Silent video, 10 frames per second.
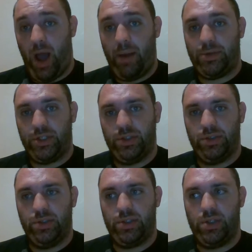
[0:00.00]

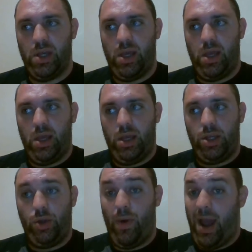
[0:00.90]
options,
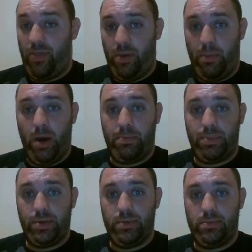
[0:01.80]
you add them up,
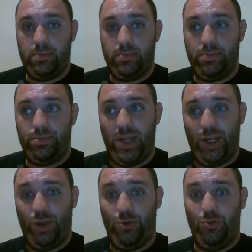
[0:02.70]
and
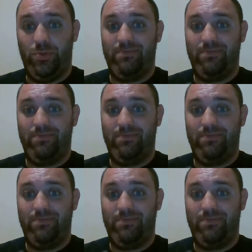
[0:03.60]
you